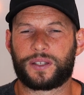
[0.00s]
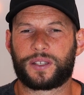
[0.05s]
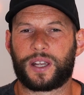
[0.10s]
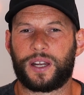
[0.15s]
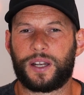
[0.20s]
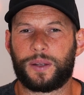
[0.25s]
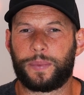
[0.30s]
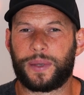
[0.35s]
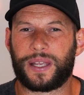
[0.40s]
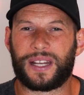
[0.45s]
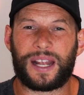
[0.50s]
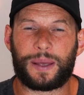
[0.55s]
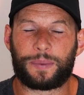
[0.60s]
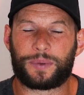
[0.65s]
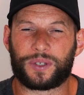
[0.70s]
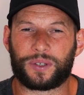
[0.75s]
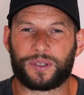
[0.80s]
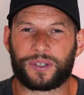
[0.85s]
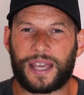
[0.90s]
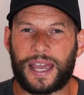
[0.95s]
it's going to be an
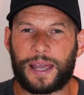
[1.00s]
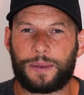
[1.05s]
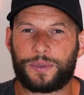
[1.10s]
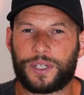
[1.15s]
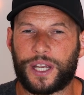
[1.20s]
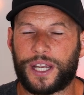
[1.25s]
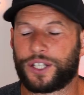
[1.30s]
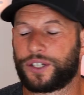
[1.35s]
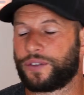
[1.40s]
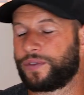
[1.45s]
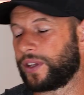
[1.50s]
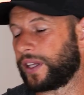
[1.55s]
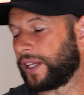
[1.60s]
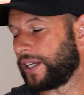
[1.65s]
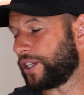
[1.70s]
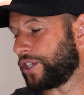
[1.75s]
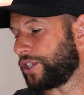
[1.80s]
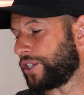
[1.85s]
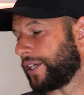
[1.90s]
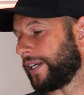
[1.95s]
absolute game changer for the
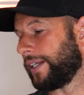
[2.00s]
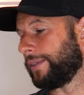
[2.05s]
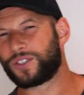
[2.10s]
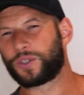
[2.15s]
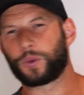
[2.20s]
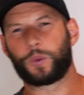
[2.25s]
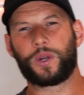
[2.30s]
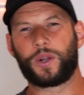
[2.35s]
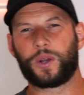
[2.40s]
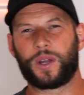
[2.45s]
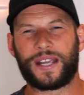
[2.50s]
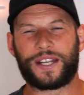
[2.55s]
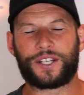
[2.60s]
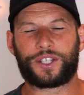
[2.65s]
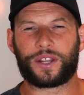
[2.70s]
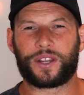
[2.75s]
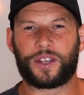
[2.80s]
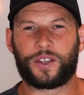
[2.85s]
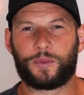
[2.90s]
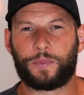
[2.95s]
industry. So what do
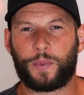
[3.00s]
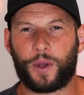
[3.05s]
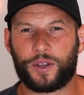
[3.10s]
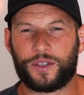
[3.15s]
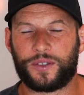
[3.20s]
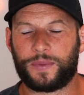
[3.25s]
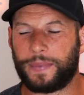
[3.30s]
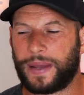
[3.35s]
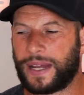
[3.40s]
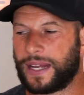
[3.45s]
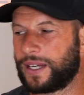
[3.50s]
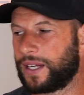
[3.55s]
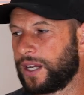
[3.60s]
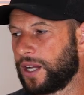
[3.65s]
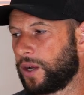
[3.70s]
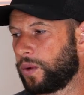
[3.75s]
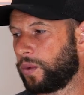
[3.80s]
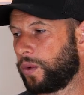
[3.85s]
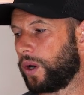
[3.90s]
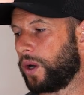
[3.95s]
each of those modes mean?
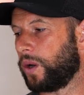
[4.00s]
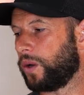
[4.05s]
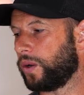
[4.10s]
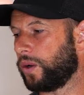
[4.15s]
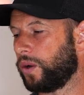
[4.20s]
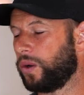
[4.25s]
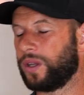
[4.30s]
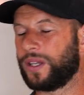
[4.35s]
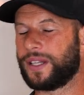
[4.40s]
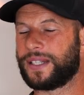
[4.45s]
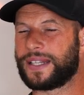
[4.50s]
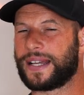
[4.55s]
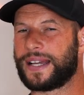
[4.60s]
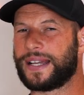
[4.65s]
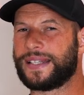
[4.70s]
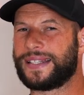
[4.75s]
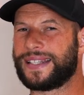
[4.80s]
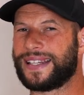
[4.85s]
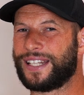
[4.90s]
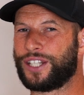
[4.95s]
Well, all it
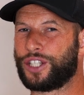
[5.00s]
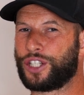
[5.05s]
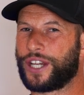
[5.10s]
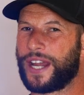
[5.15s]
does is